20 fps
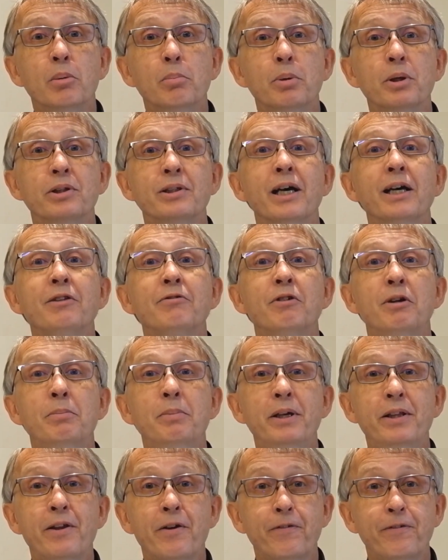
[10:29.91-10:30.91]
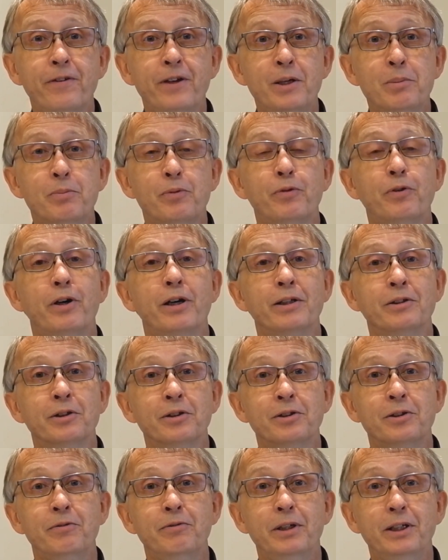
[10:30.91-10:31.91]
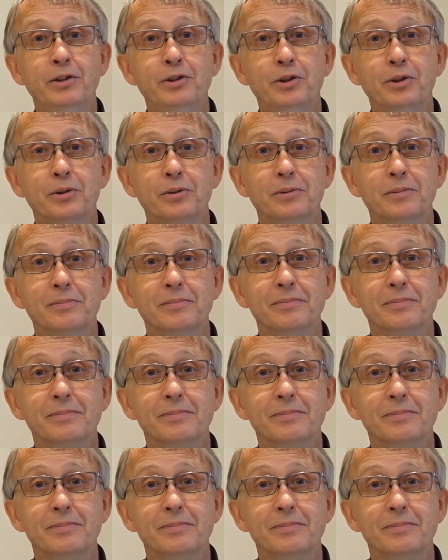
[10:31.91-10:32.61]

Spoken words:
But that will be the theme for another video.